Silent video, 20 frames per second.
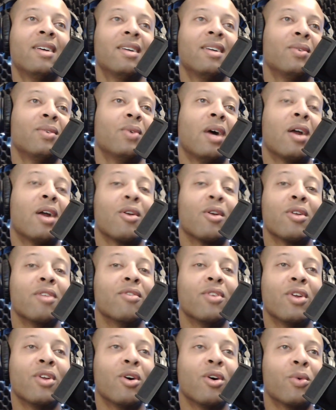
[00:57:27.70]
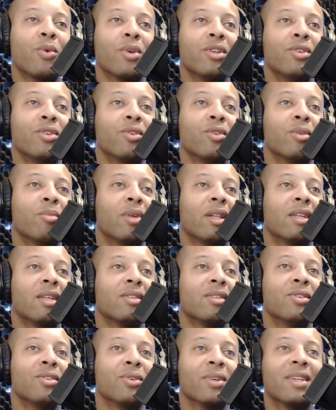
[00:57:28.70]
I don't even know what we're doing, but let's
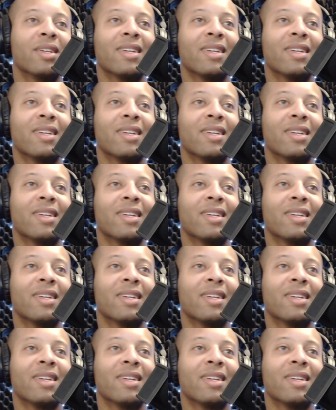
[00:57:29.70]
do it.